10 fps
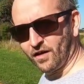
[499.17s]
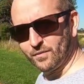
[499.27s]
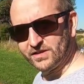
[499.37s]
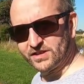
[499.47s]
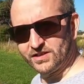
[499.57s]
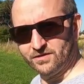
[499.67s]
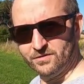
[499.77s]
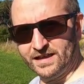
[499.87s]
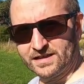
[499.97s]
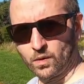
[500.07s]
fly it with
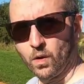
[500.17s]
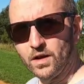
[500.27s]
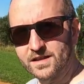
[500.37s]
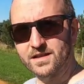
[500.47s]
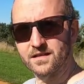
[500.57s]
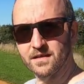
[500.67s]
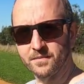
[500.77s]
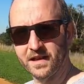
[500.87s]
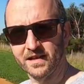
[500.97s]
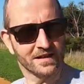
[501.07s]
Stu in his quads.
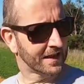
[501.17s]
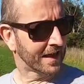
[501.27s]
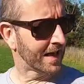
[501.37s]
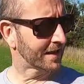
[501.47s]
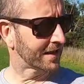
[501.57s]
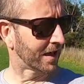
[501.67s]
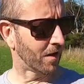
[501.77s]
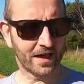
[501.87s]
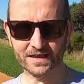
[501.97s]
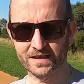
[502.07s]
Yep. Because he tends to
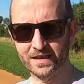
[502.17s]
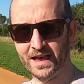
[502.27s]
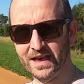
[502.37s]
like to